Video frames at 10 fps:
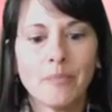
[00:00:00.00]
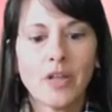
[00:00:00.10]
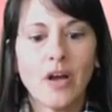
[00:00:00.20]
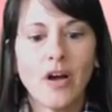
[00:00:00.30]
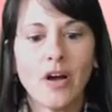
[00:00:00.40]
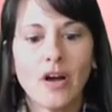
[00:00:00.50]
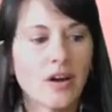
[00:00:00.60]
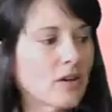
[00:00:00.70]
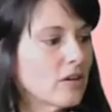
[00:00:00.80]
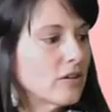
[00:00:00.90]

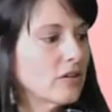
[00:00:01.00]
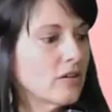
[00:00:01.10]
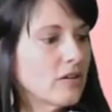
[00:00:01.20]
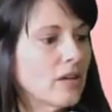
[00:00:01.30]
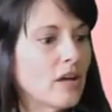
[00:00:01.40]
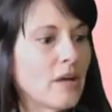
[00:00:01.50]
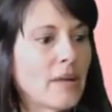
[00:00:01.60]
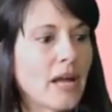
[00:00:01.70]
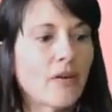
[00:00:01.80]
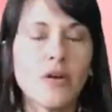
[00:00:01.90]
our
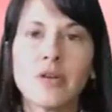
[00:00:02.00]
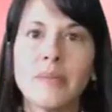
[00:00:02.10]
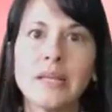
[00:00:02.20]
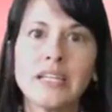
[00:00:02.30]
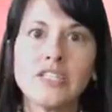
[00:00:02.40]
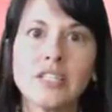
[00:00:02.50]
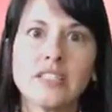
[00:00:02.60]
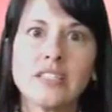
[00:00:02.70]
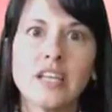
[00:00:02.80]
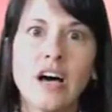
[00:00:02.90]
Arrow
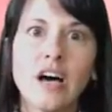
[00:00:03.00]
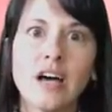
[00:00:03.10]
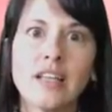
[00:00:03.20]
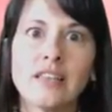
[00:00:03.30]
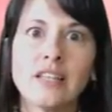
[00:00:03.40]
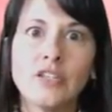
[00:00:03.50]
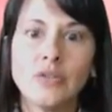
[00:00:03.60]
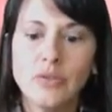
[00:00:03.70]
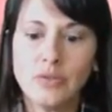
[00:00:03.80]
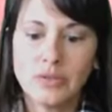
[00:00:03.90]
nominations on the
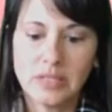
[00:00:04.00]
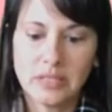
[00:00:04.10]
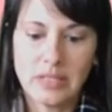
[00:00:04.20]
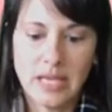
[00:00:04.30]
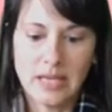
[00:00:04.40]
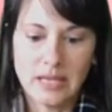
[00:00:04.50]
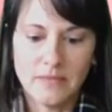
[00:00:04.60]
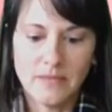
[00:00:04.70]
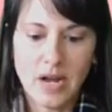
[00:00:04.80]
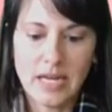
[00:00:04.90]
news the
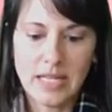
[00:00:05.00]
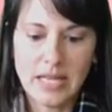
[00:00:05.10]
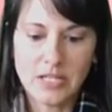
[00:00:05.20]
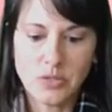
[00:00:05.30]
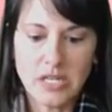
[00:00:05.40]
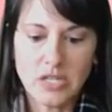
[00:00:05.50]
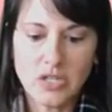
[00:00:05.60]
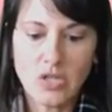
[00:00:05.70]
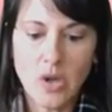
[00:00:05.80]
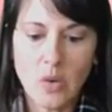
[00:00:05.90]
Friday last week.
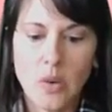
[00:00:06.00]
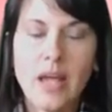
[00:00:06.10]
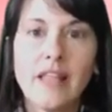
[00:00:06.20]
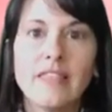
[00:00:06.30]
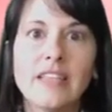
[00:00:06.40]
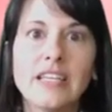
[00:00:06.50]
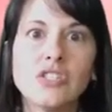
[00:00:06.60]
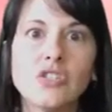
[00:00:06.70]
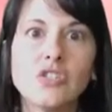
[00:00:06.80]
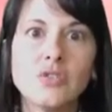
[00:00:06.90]
So
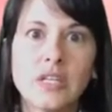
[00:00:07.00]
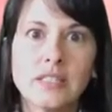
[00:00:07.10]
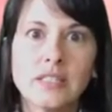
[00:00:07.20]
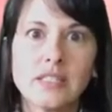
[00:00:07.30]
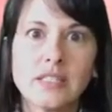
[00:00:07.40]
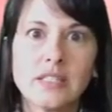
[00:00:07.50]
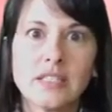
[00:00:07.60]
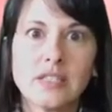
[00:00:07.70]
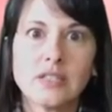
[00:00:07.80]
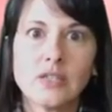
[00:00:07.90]
these students,
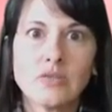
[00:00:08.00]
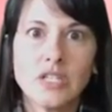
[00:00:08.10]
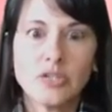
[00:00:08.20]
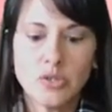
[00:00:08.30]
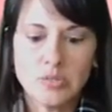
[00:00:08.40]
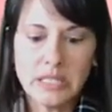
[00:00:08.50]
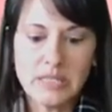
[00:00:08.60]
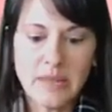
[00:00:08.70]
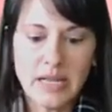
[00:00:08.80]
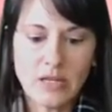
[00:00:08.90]
so teachers,
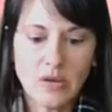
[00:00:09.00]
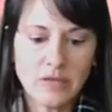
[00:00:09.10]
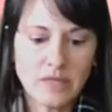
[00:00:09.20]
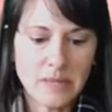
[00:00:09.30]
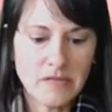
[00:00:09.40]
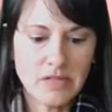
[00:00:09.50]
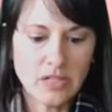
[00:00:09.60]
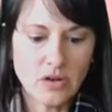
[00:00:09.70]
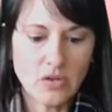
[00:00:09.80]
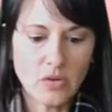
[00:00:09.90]
please make note if some of
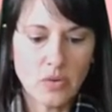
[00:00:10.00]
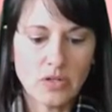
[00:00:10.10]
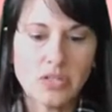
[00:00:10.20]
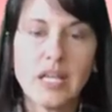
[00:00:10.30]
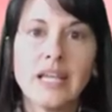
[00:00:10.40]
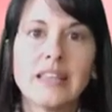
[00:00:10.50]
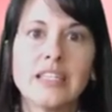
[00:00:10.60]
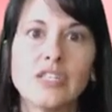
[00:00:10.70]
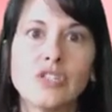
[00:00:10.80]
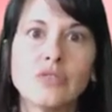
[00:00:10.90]
these are yours.
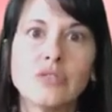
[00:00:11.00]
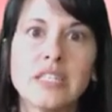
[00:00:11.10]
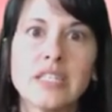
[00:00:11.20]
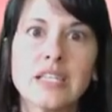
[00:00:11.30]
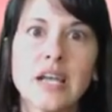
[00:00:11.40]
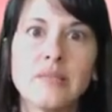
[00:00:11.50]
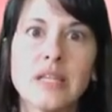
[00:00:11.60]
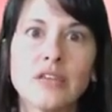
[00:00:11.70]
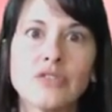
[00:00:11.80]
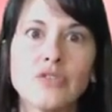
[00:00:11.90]
These students need to come
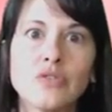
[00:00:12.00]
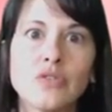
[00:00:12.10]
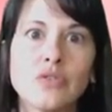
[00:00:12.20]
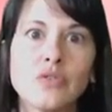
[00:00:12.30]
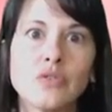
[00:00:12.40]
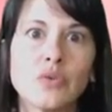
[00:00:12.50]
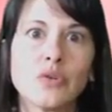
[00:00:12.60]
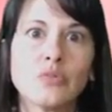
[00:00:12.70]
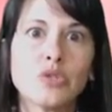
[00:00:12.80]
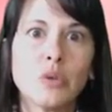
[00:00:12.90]
down to the
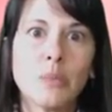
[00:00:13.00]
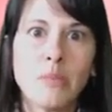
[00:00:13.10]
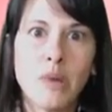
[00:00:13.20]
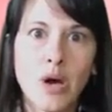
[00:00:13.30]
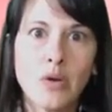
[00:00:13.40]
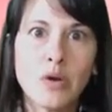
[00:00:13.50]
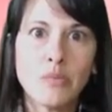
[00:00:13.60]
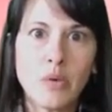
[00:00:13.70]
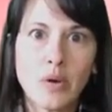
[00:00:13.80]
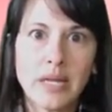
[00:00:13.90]
newsroom tomorrow
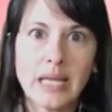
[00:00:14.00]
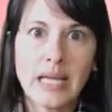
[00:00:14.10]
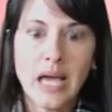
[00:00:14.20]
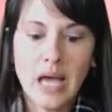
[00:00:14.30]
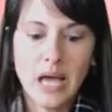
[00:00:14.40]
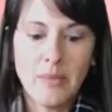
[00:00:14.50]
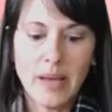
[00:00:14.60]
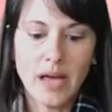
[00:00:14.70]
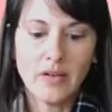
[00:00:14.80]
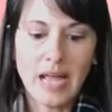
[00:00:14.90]
morning
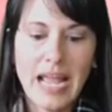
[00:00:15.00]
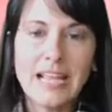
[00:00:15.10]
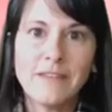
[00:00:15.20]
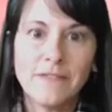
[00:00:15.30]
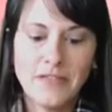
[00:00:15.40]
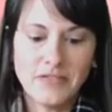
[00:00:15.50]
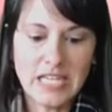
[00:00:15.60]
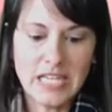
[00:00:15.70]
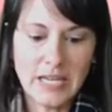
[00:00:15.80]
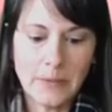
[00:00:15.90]
about
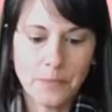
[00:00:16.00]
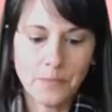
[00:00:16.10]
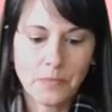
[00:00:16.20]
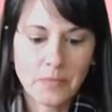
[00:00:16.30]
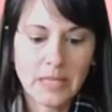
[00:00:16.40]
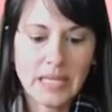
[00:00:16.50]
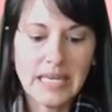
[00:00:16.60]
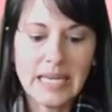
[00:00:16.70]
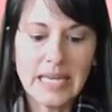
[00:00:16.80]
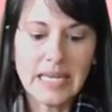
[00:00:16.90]
8:15.
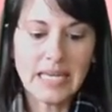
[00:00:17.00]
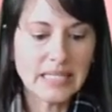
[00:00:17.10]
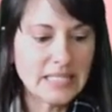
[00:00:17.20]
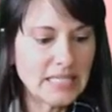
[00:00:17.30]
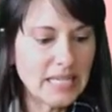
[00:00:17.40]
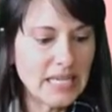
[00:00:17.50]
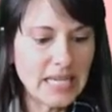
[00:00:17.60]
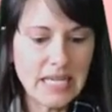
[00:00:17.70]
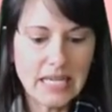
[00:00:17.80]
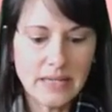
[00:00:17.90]
Nick
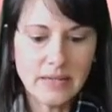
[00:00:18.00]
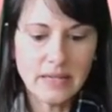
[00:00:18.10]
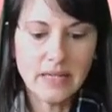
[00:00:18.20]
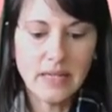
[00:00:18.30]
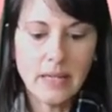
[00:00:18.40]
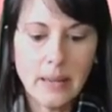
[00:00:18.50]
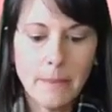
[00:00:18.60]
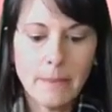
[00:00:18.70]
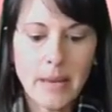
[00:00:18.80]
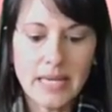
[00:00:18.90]
D,
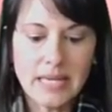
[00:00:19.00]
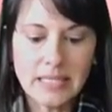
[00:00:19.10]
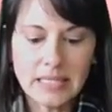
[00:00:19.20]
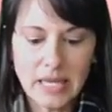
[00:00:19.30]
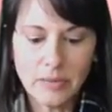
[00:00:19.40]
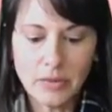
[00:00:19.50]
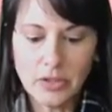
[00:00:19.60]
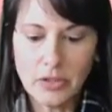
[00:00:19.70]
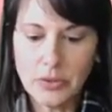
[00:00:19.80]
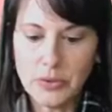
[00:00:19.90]
Micah
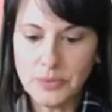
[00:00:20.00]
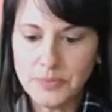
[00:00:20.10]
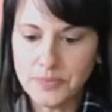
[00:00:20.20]
W,